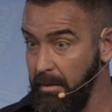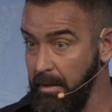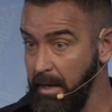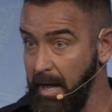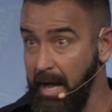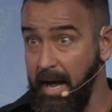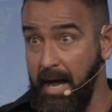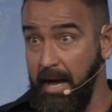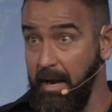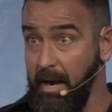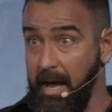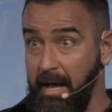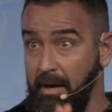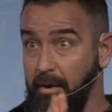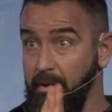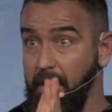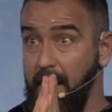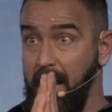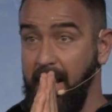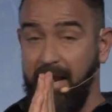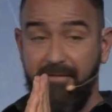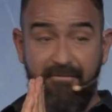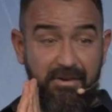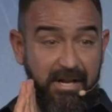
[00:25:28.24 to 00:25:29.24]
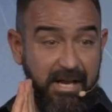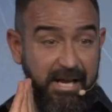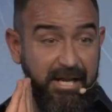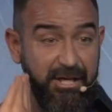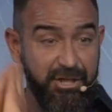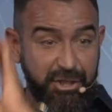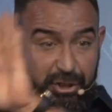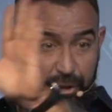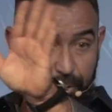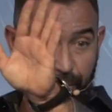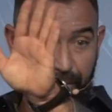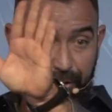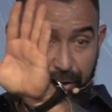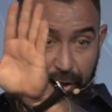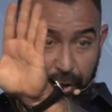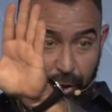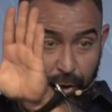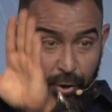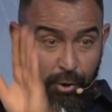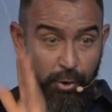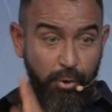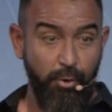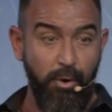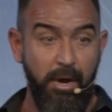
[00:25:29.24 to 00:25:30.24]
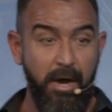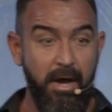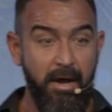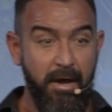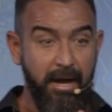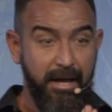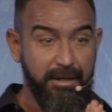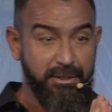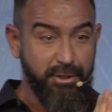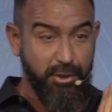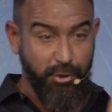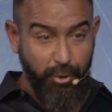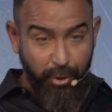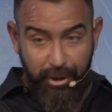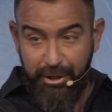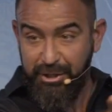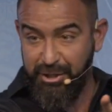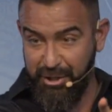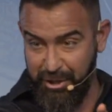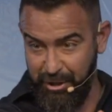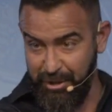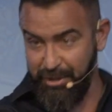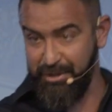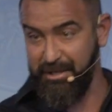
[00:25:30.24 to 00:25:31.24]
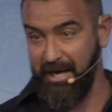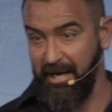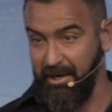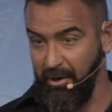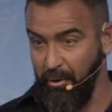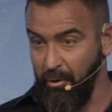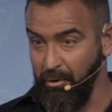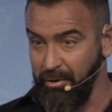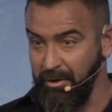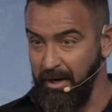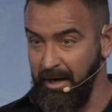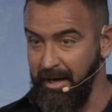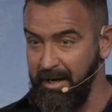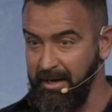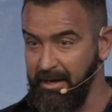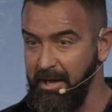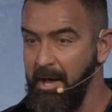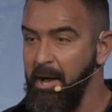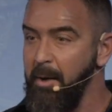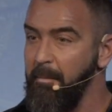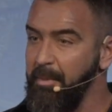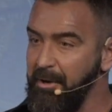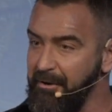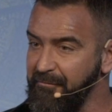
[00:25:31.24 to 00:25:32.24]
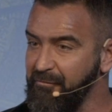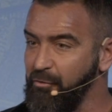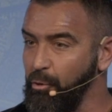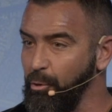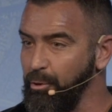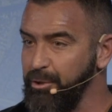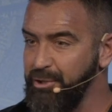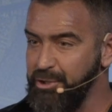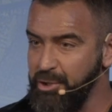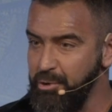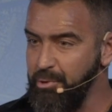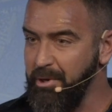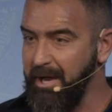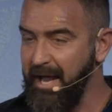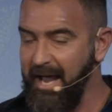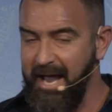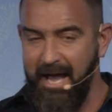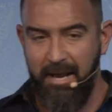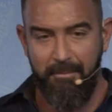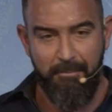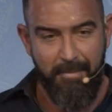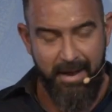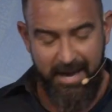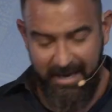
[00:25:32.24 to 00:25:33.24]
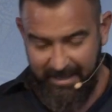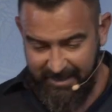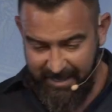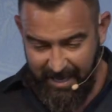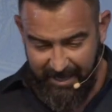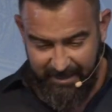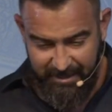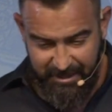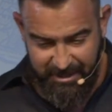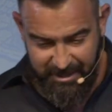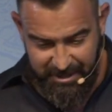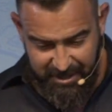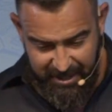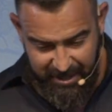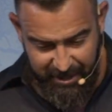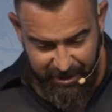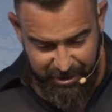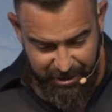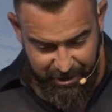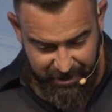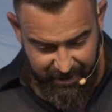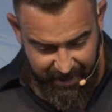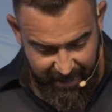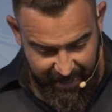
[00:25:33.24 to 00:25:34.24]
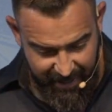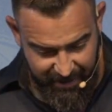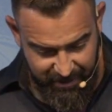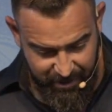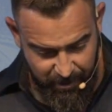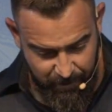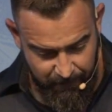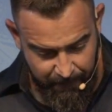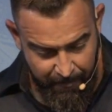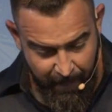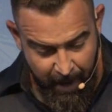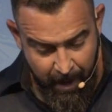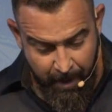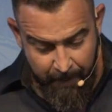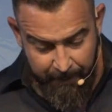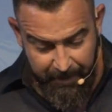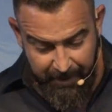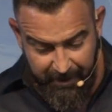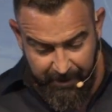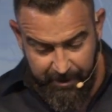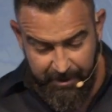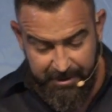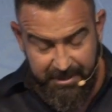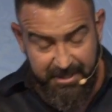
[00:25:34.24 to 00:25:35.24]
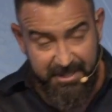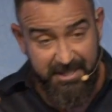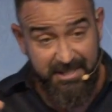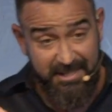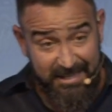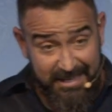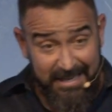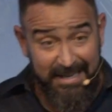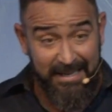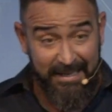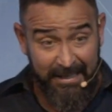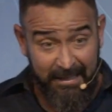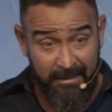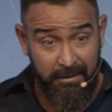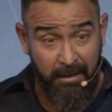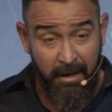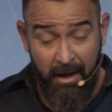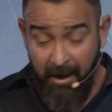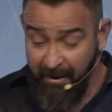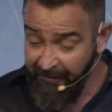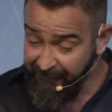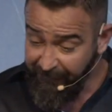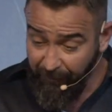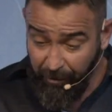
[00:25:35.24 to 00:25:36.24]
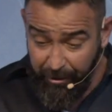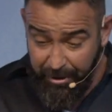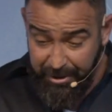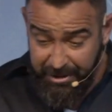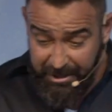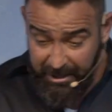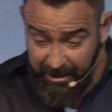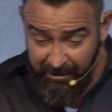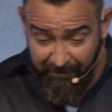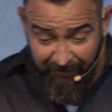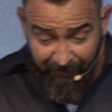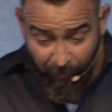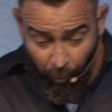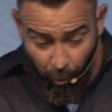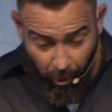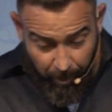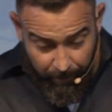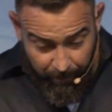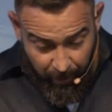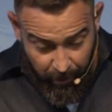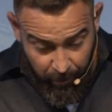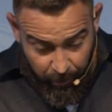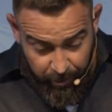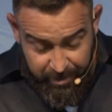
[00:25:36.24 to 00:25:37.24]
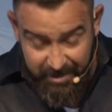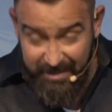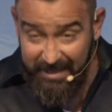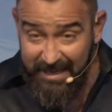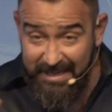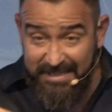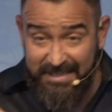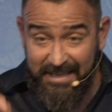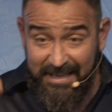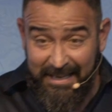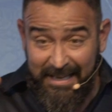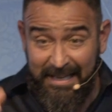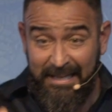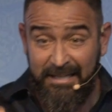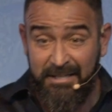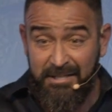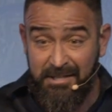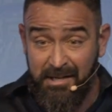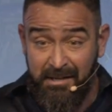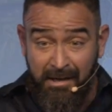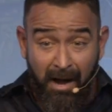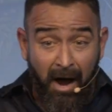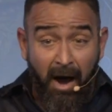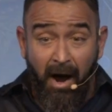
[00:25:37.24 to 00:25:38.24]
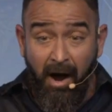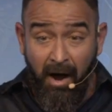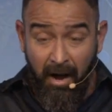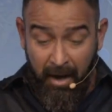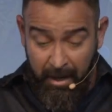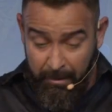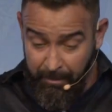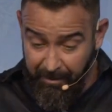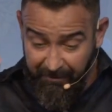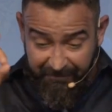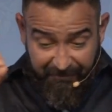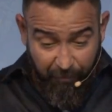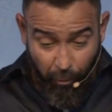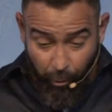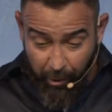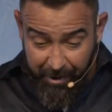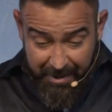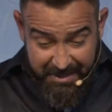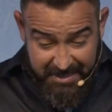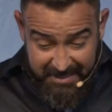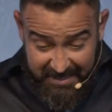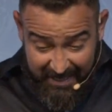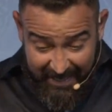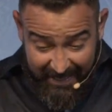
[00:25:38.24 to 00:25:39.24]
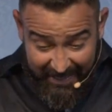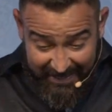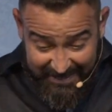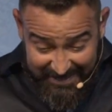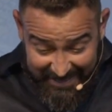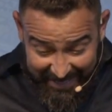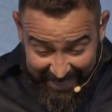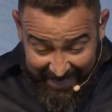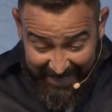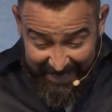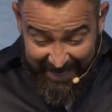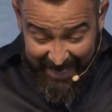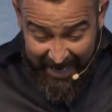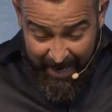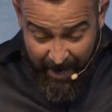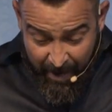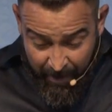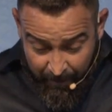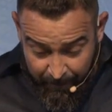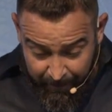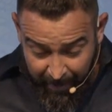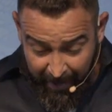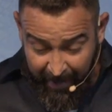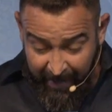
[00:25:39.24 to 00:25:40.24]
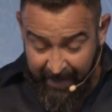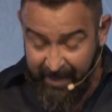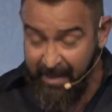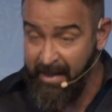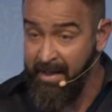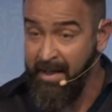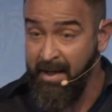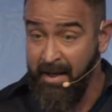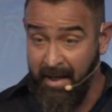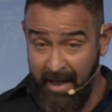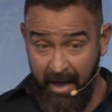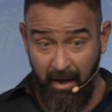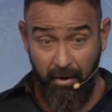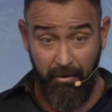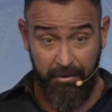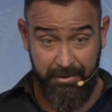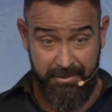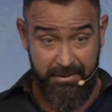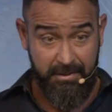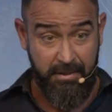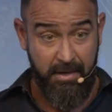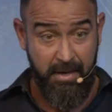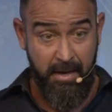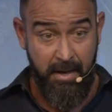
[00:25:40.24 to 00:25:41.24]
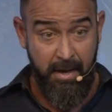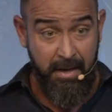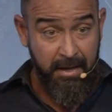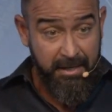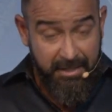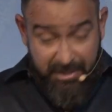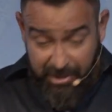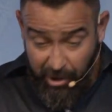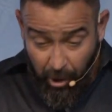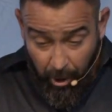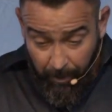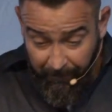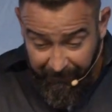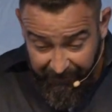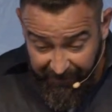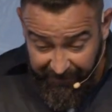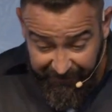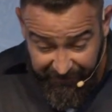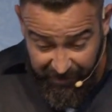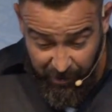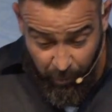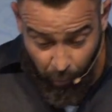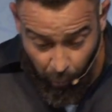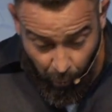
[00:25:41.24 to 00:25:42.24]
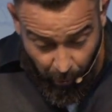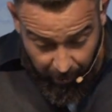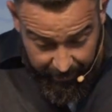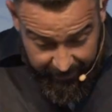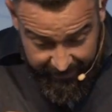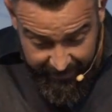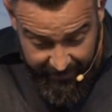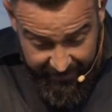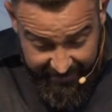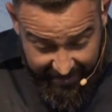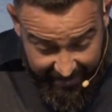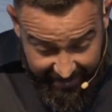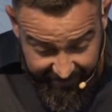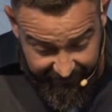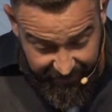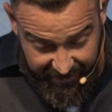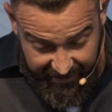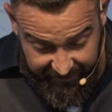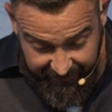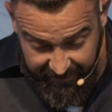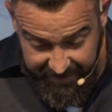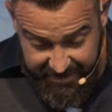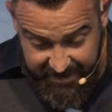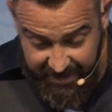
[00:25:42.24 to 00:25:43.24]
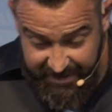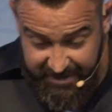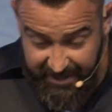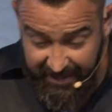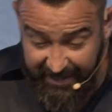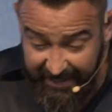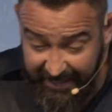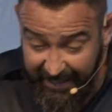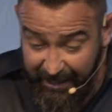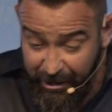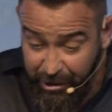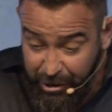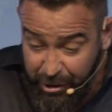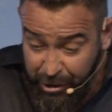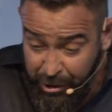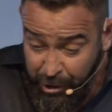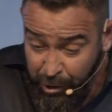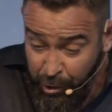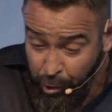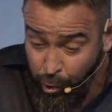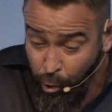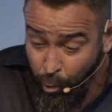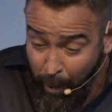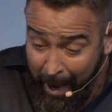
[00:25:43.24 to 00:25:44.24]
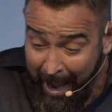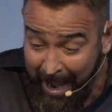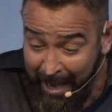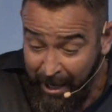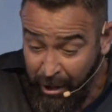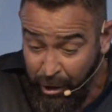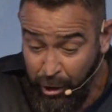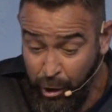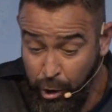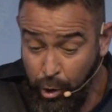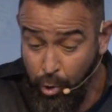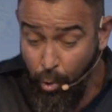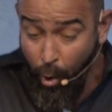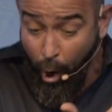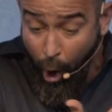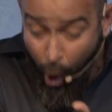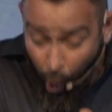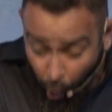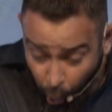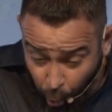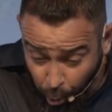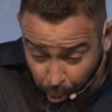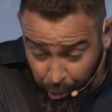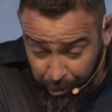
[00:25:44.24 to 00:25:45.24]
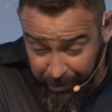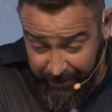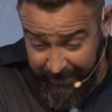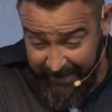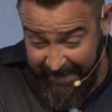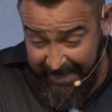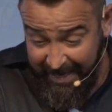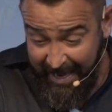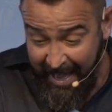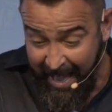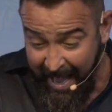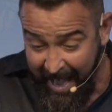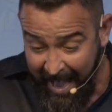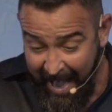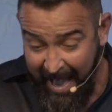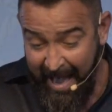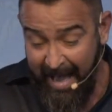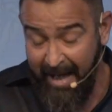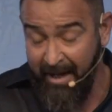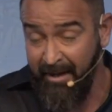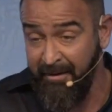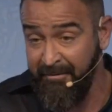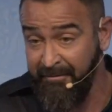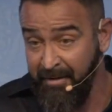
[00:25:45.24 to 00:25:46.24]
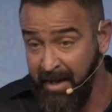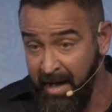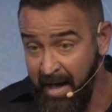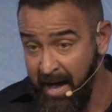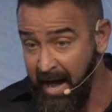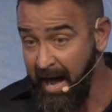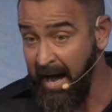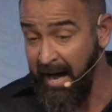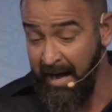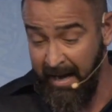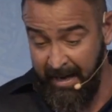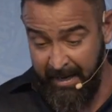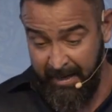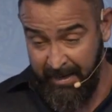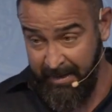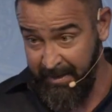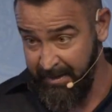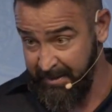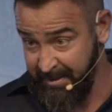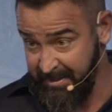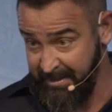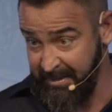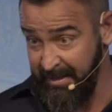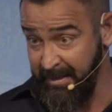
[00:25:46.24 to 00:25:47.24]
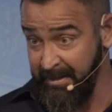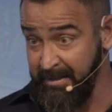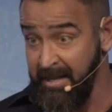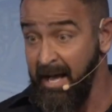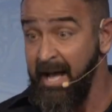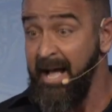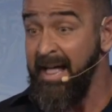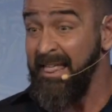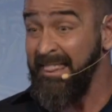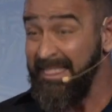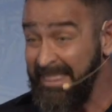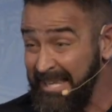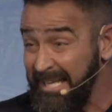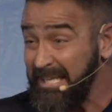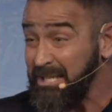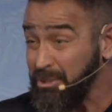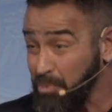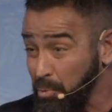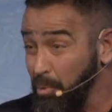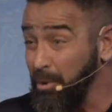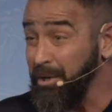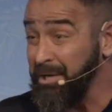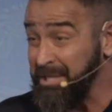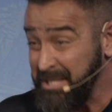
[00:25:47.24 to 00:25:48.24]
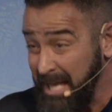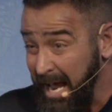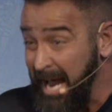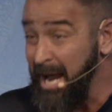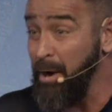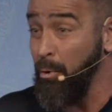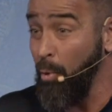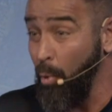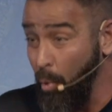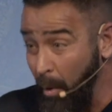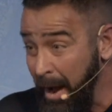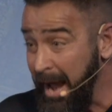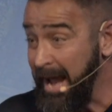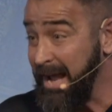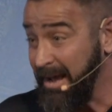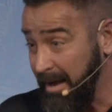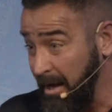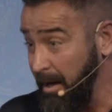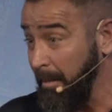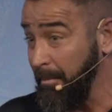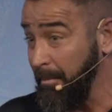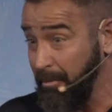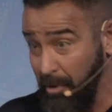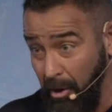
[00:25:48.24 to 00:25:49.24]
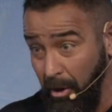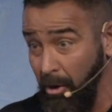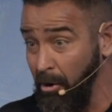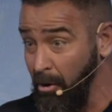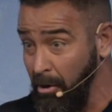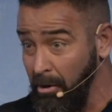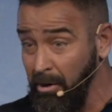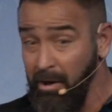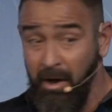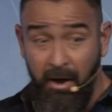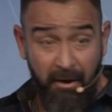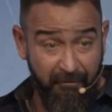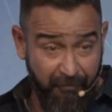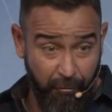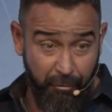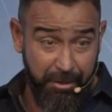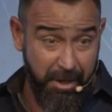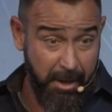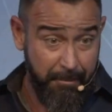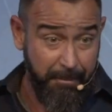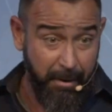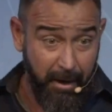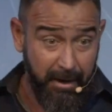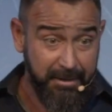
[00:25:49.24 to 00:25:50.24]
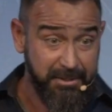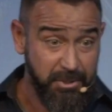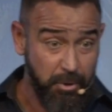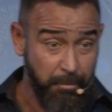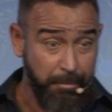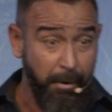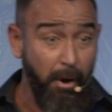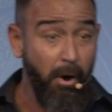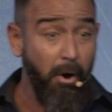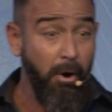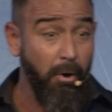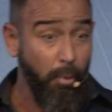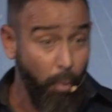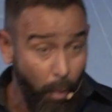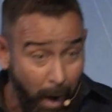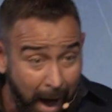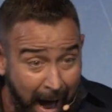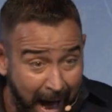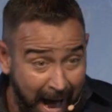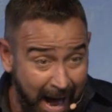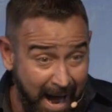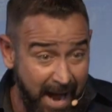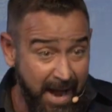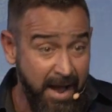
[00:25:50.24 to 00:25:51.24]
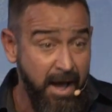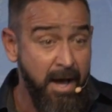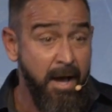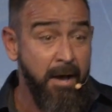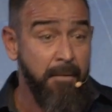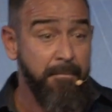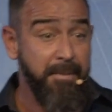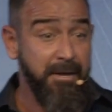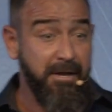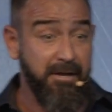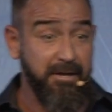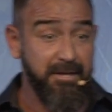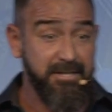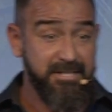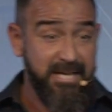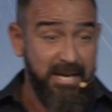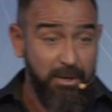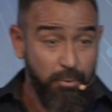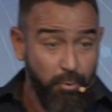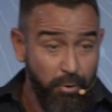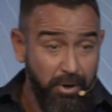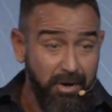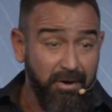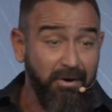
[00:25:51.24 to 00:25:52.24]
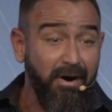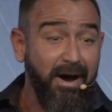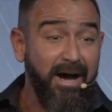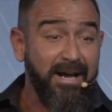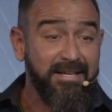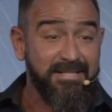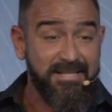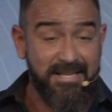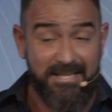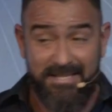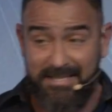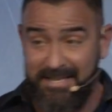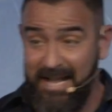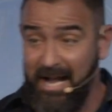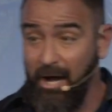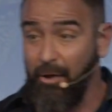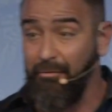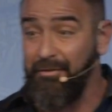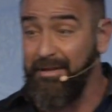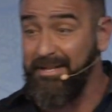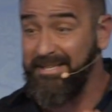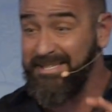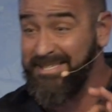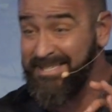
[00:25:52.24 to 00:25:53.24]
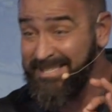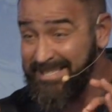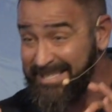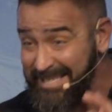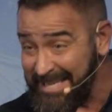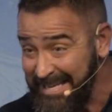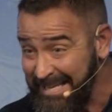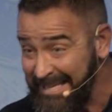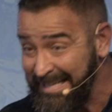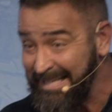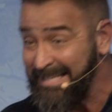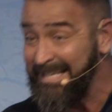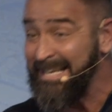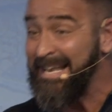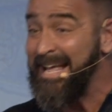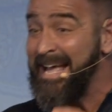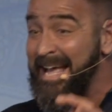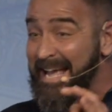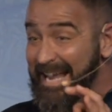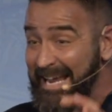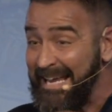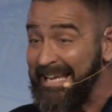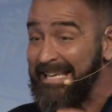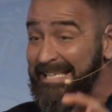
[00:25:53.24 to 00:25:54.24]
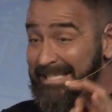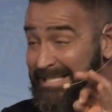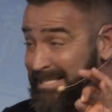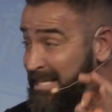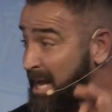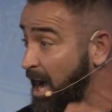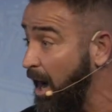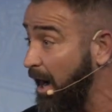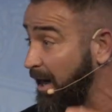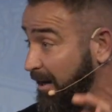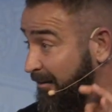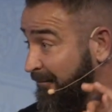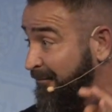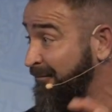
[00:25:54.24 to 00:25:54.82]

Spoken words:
I don't have any issue with you, it's Christians I don't like. But of course you can't make that distinction, can you? Because sin, first and foremost, is against God before it is against anybody else. Psalm 51, David even says, against you and you only have I sinned. This was a wake-up call for the Apostle Paul. Why? Because he realizes now that sin is not